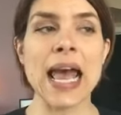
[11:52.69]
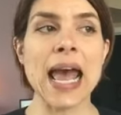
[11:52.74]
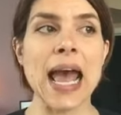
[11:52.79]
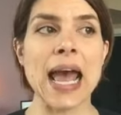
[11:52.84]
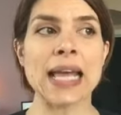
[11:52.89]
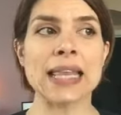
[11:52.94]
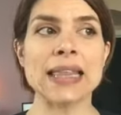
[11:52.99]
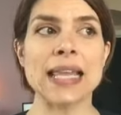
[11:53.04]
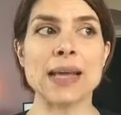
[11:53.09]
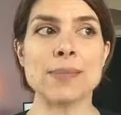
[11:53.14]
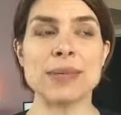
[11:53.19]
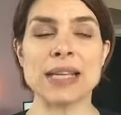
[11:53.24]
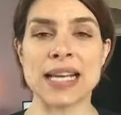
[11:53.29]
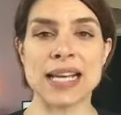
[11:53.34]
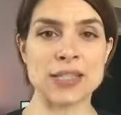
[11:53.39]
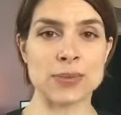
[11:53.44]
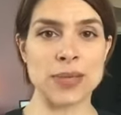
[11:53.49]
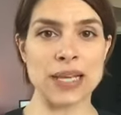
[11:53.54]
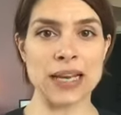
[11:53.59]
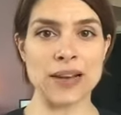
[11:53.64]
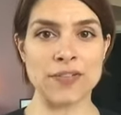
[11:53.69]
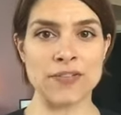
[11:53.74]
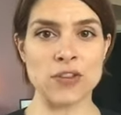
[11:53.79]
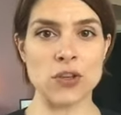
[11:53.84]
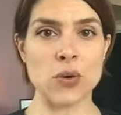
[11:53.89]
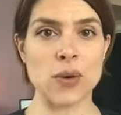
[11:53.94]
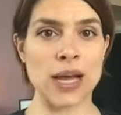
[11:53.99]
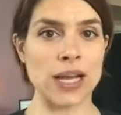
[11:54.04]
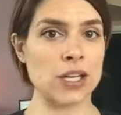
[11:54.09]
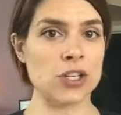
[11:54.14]
And then because we get a
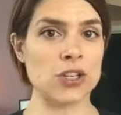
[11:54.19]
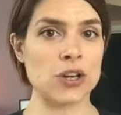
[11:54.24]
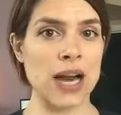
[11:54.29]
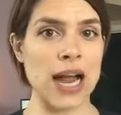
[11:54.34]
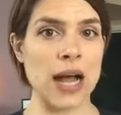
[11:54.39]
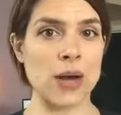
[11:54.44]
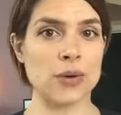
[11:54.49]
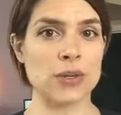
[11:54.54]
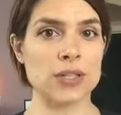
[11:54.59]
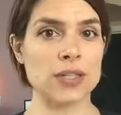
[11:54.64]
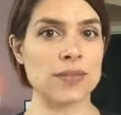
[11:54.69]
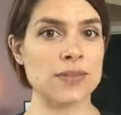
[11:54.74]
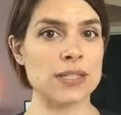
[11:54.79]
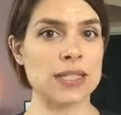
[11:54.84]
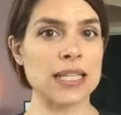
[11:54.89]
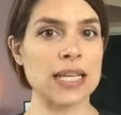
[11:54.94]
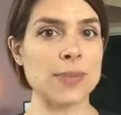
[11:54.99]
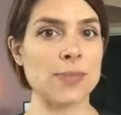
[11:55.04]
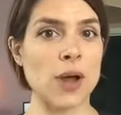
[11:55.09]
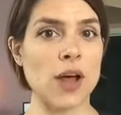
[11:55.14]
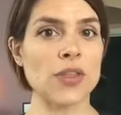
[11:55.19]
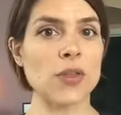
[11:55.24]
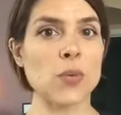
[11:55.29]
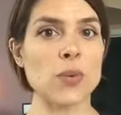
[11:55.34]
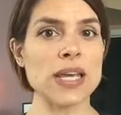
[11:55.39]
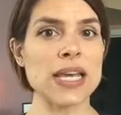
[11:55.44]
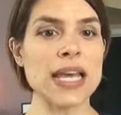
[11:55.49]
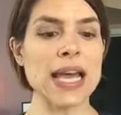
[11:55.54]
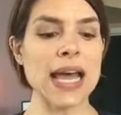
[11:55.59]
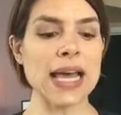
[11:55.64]
few extra hours of sleep on the
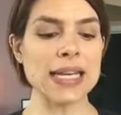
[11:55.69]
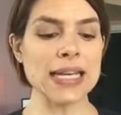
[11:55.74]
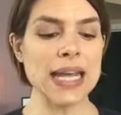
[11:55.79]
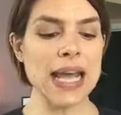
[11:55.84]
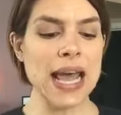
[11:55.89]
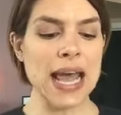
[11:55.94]
weekend,